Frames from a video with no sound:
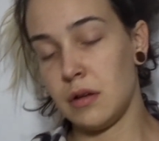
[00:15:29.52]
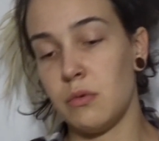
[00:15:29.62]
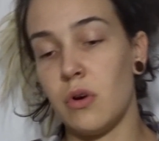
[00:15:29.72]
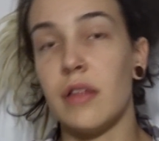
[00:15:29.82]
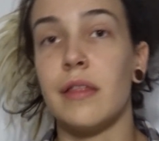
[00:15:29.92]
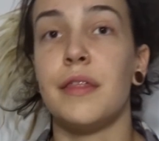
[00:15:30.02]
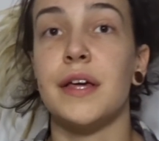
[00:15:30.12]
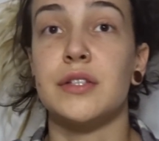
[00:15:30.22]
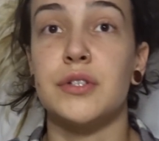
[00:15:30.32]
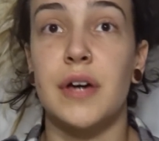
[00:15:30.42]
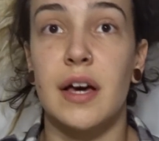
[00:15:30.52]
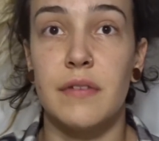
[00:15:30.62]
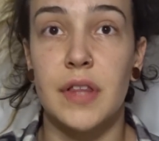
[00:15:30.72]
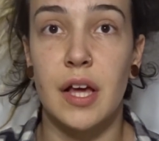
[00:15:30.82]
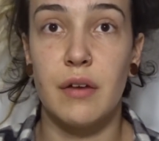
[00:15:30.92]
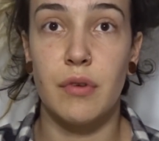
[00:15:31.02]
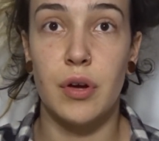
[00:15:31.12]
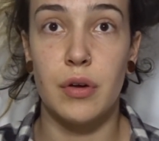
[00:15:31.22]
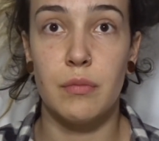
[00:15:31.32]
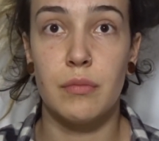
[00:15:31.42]
what other things you have in that
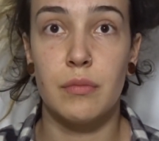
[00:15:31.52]
room.